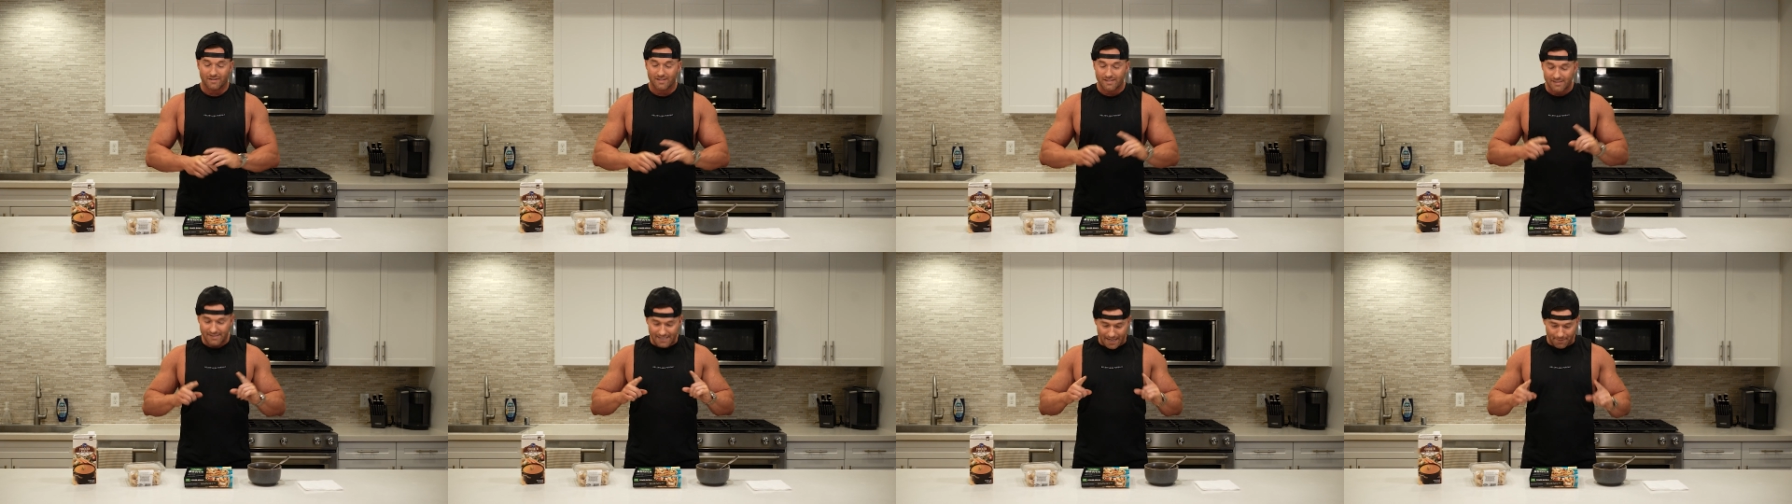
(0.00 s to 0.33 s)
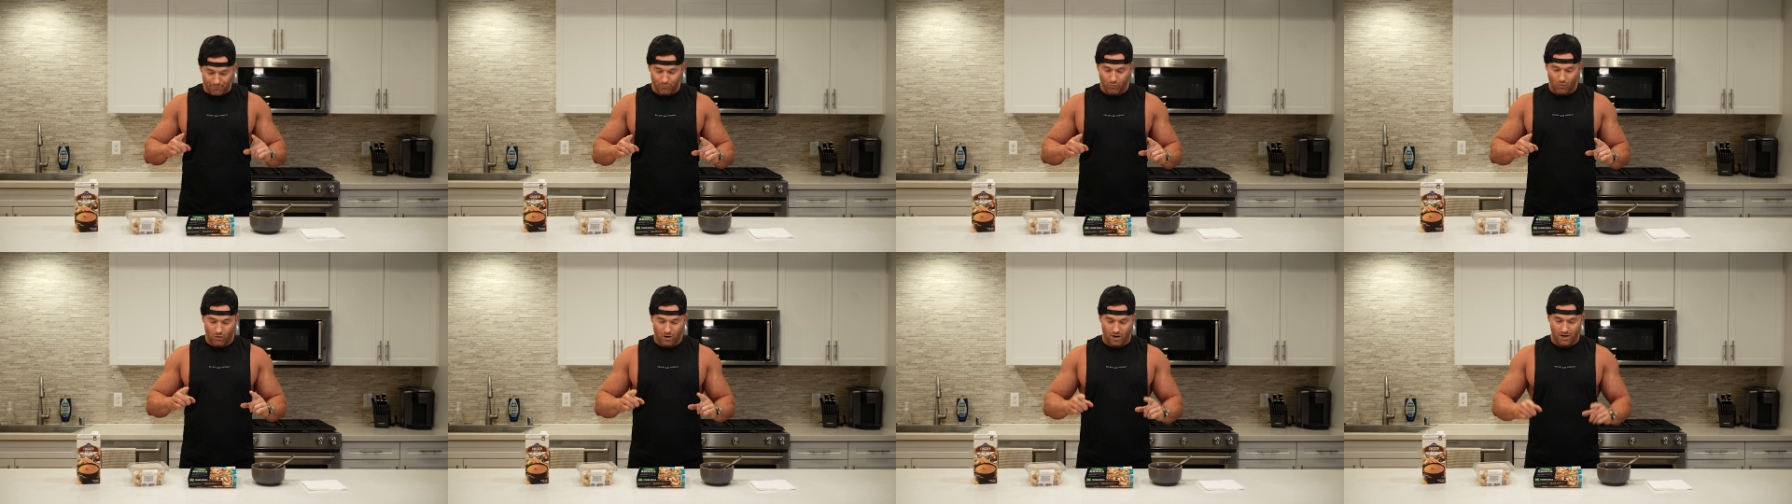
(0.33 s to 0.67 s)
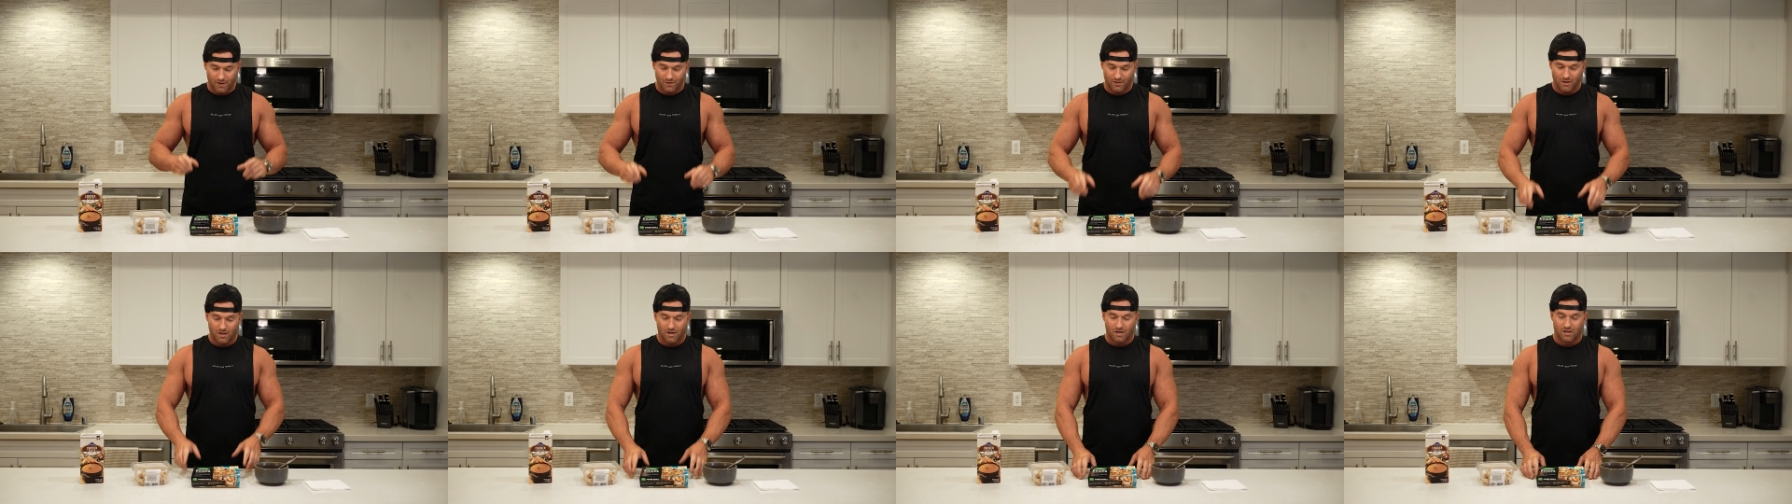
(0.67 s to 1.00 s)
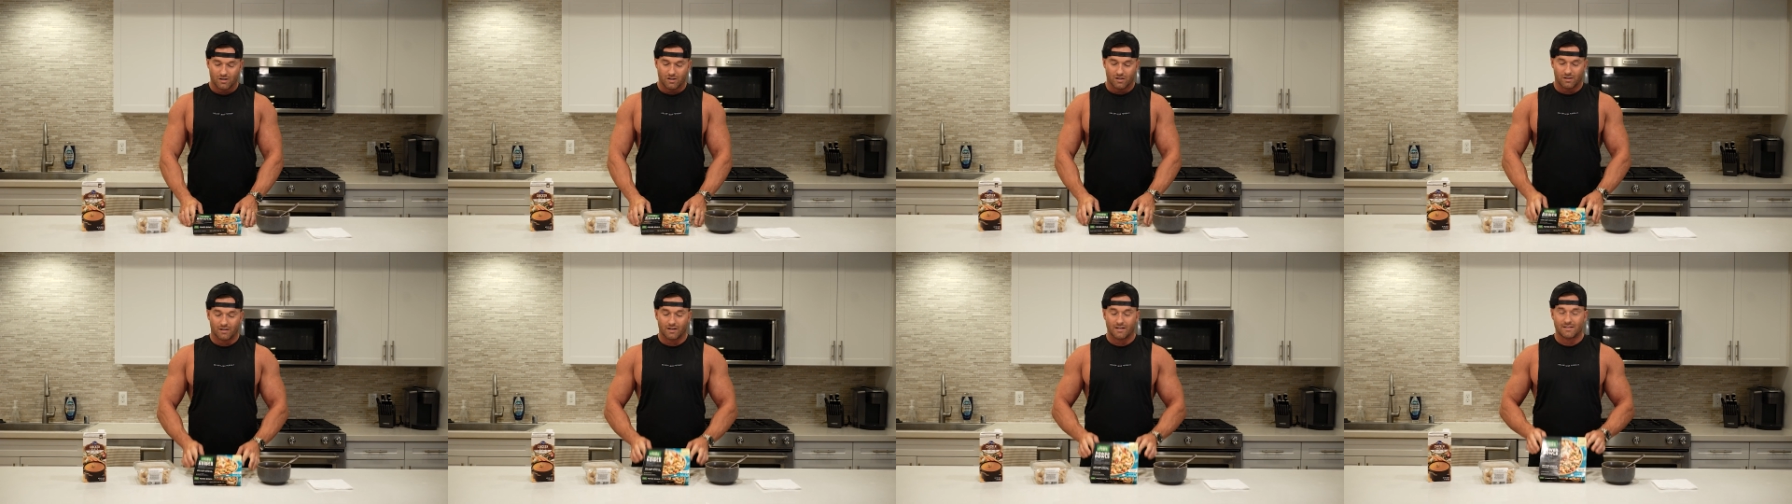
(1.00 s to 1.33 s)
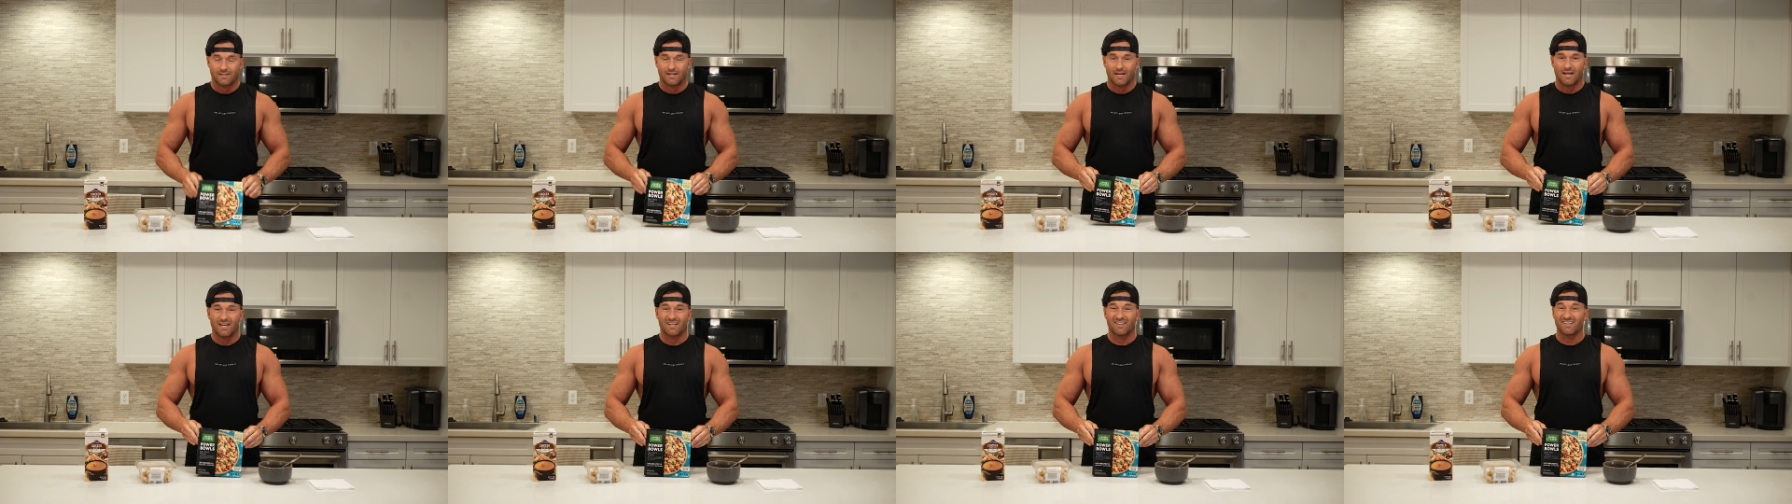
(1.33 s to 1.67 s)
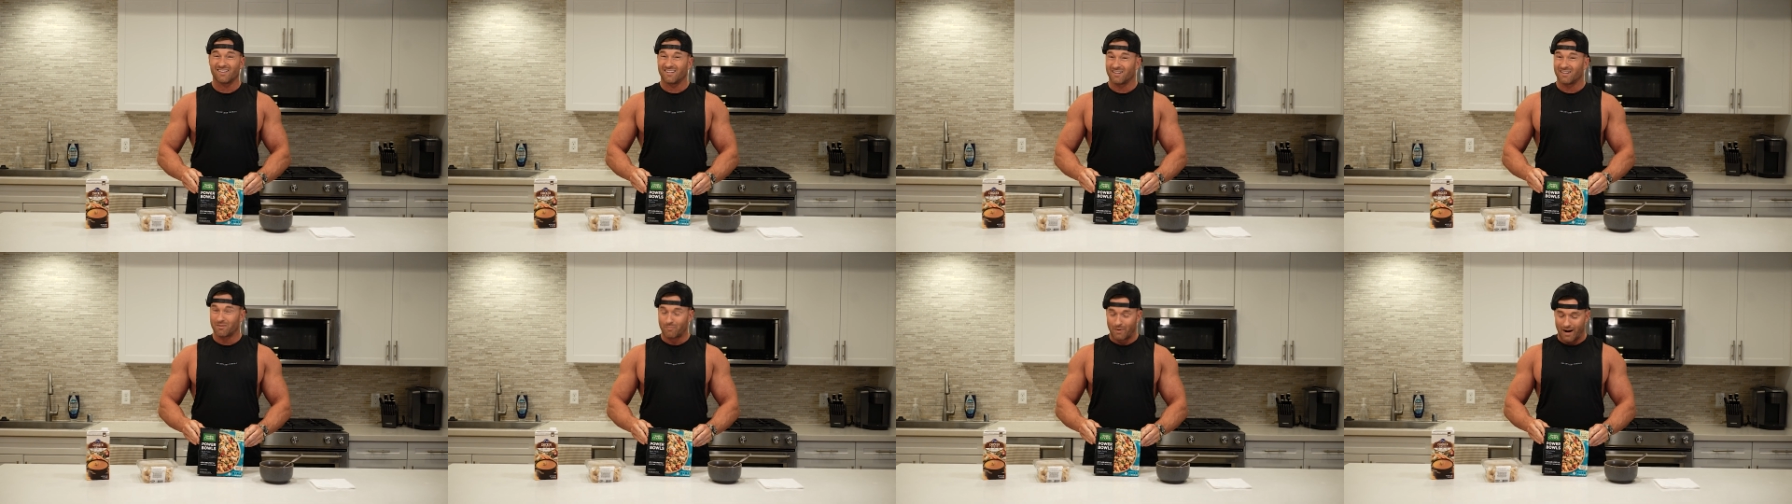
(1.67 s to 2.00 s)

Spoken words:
Step one, you're gonna take your